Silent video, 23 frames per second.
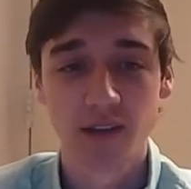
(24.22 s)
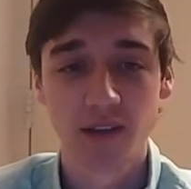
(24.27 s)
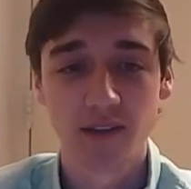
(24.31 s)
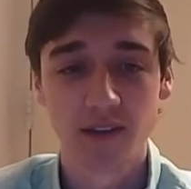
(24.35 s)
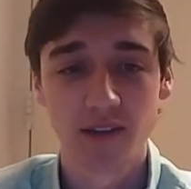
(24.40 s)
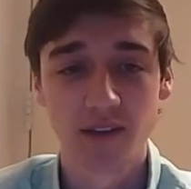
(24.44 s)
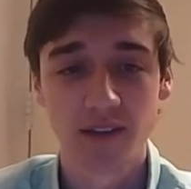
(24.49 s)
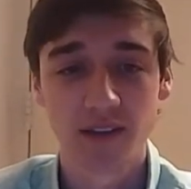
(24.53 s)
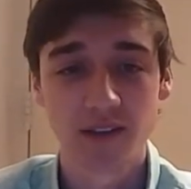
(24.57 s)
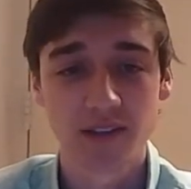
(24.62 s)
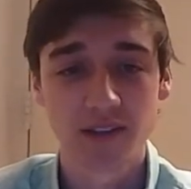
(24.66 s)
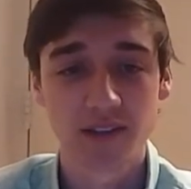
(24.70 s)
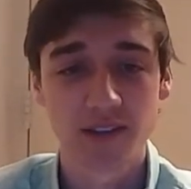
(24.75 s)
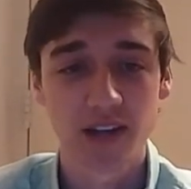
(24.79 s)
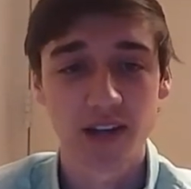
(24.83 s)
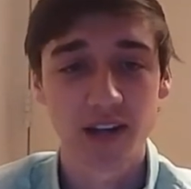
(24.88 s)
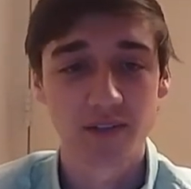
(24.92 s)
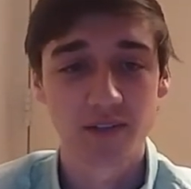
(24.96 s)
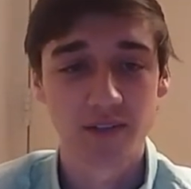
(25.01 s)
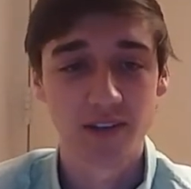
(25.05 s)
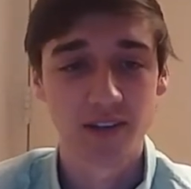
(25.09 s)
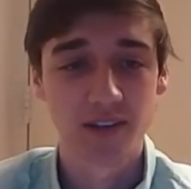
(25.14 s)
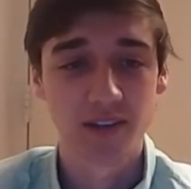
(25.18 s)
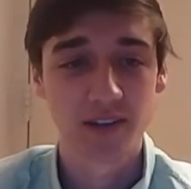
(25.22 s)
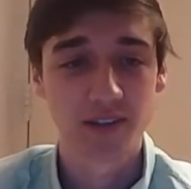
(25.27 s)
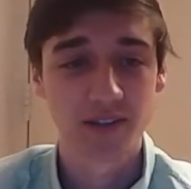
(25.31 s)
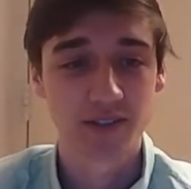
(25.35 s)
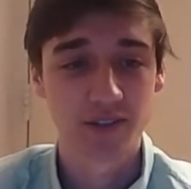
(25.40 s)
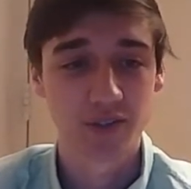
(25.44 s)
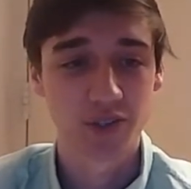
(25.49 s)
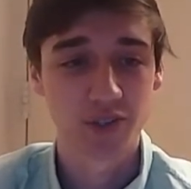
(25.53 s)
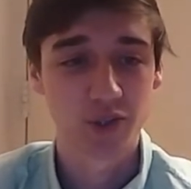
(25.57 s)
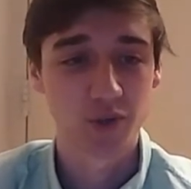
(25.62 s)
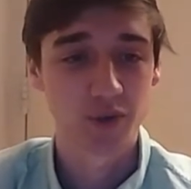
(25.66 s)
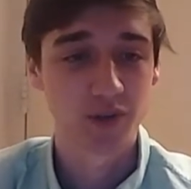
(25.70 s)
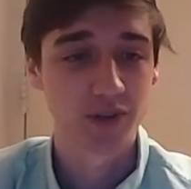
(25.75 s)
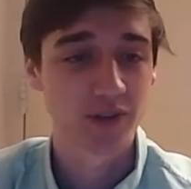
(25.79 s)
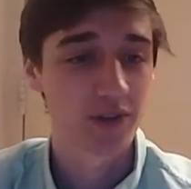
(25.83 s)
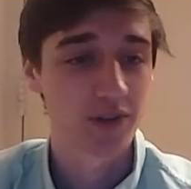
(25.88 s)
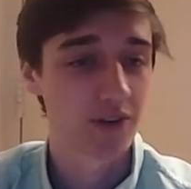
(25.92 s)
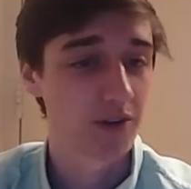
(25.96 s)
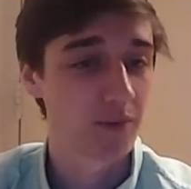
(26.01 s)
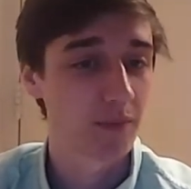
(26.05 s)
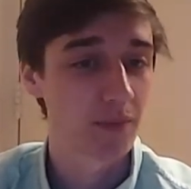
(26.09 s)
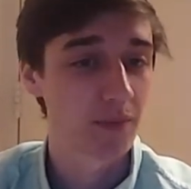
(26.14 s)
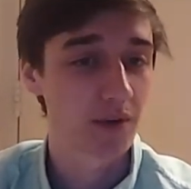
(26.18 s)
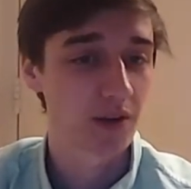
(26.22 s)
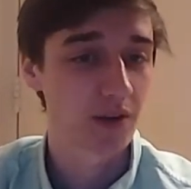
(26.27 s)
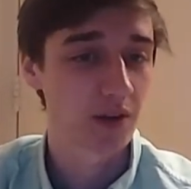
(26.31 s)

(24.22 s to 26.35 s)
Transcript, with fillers: Did they just not realize the short-term